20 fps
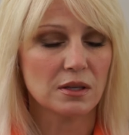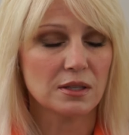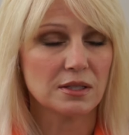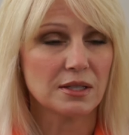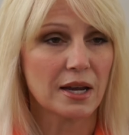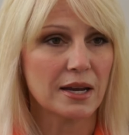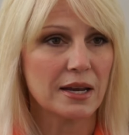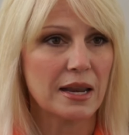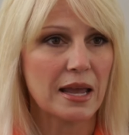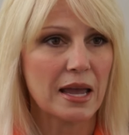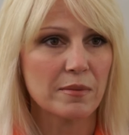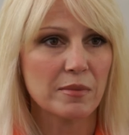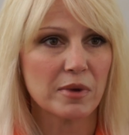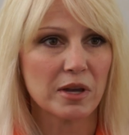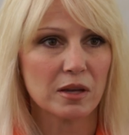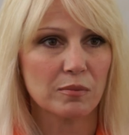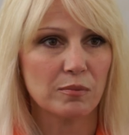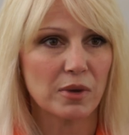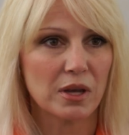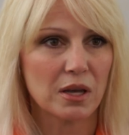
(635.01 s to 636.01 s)

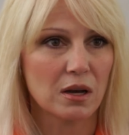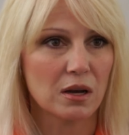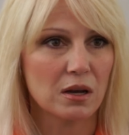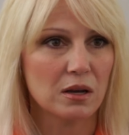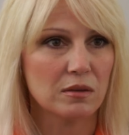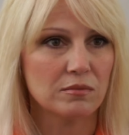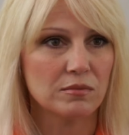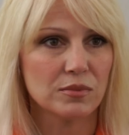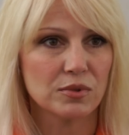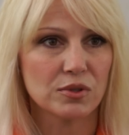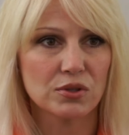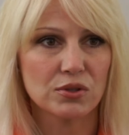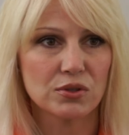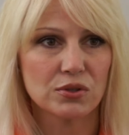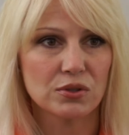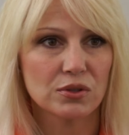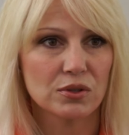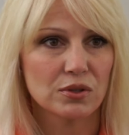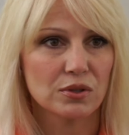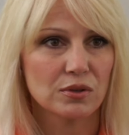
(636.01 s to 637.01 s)
dynamic
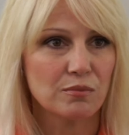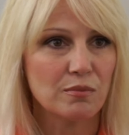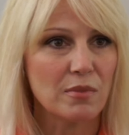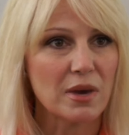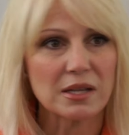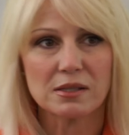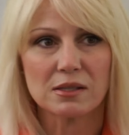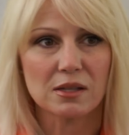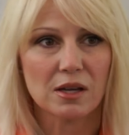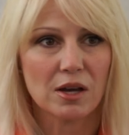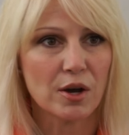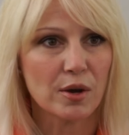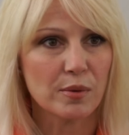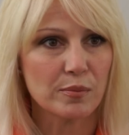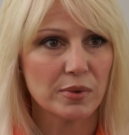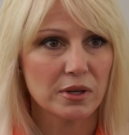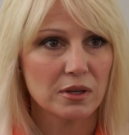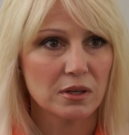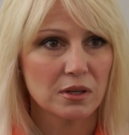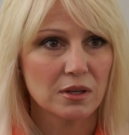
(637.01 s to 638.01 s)
becomes messed up.
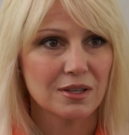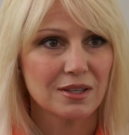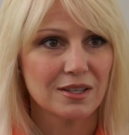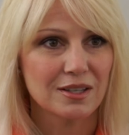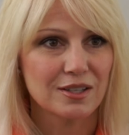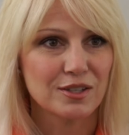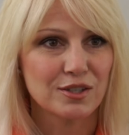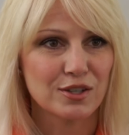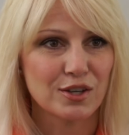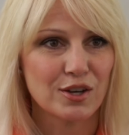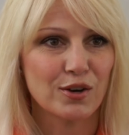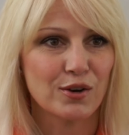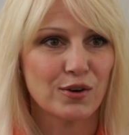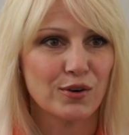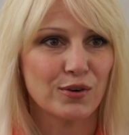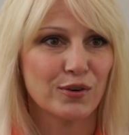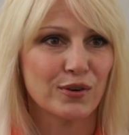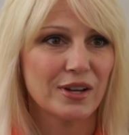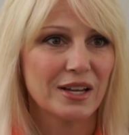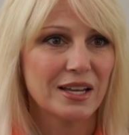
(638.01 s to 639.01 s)

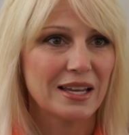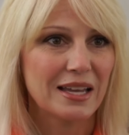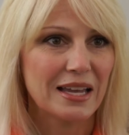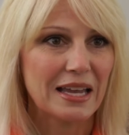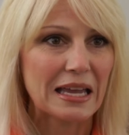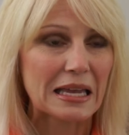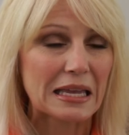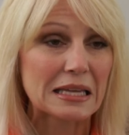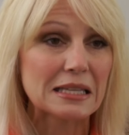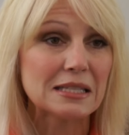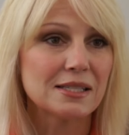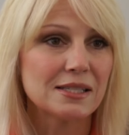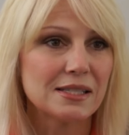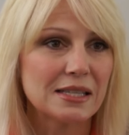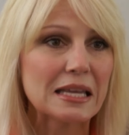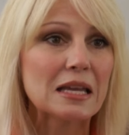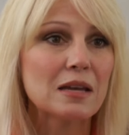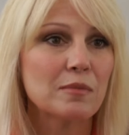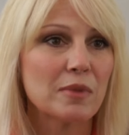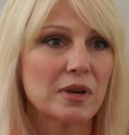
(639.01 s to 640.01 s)
So it can
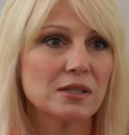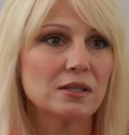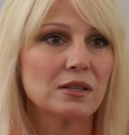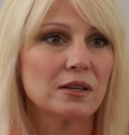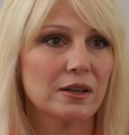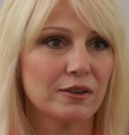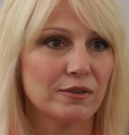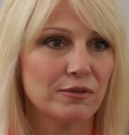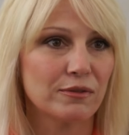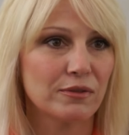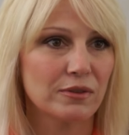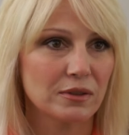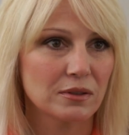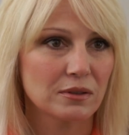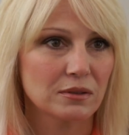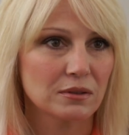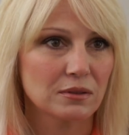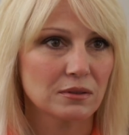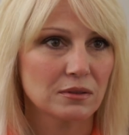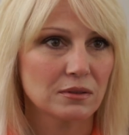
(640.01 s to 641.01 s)
seem as if
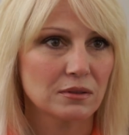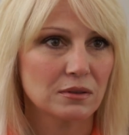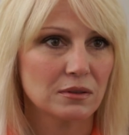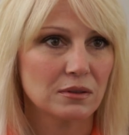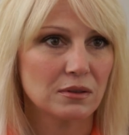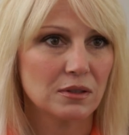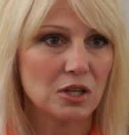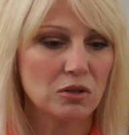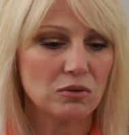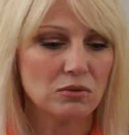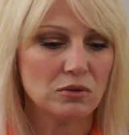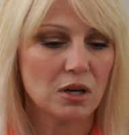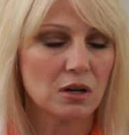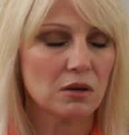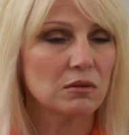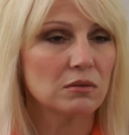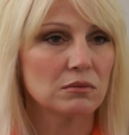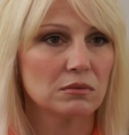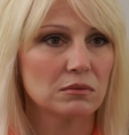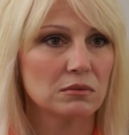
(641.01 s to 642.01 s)
you
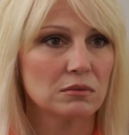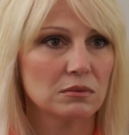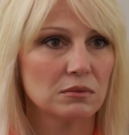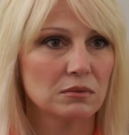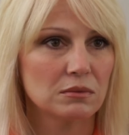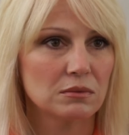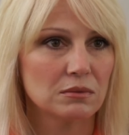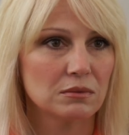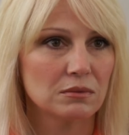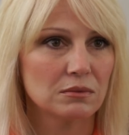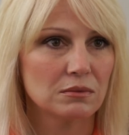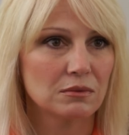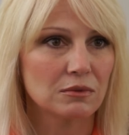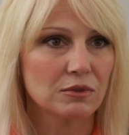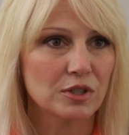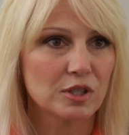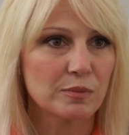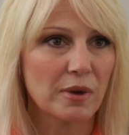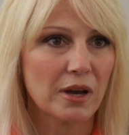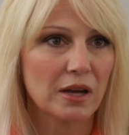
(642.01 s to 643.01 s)
don't
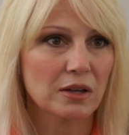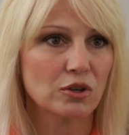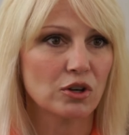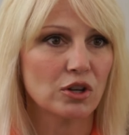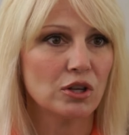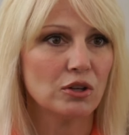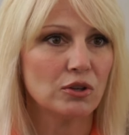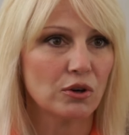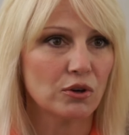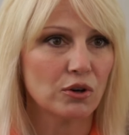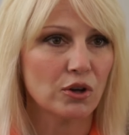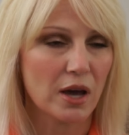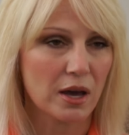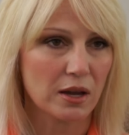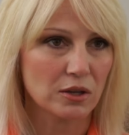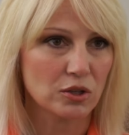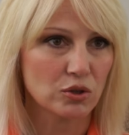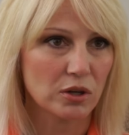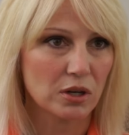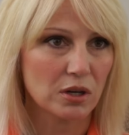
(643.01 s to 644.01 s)
respect or you don't know how
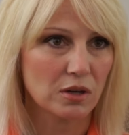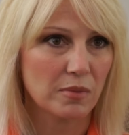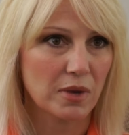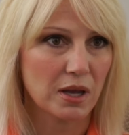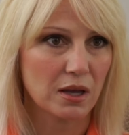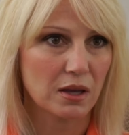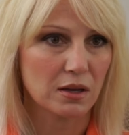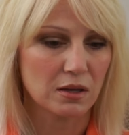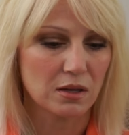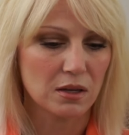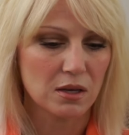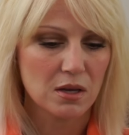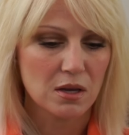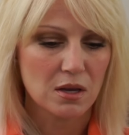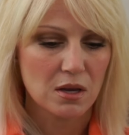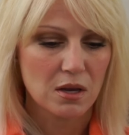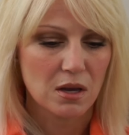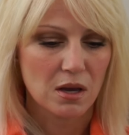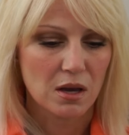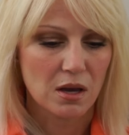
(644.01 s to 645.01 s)
to treat a man.
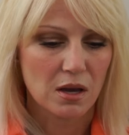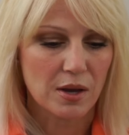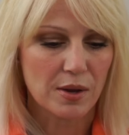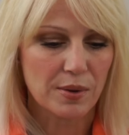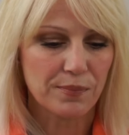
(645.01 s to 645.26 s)
But